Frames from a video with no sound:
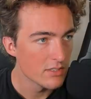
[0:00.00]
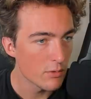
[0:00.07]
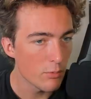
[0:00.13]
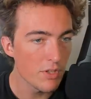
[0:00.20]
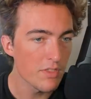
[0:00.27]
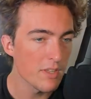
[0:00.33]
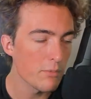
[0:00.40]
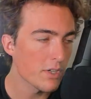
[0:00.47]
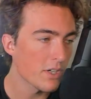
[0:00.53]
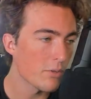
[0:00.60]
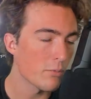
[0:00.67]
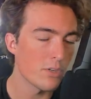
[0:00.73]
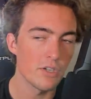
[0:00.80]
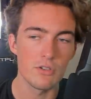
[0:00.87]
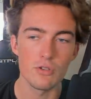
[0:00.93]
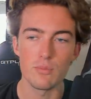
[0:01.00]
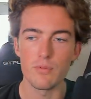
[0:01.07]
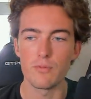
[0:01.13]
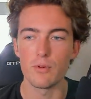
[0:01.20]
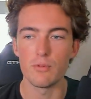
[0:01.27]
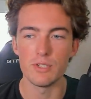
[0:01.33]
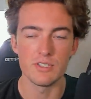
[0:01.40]
So one thing we're gonna wanna do
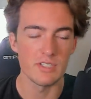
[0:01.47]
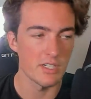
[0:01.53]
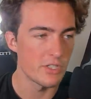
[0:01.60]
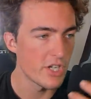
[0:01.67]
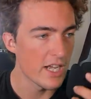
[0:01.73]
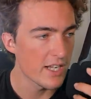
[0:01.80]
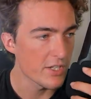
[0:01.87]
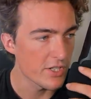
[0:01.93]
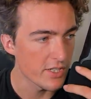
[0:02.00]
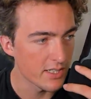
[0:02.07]
before we start changing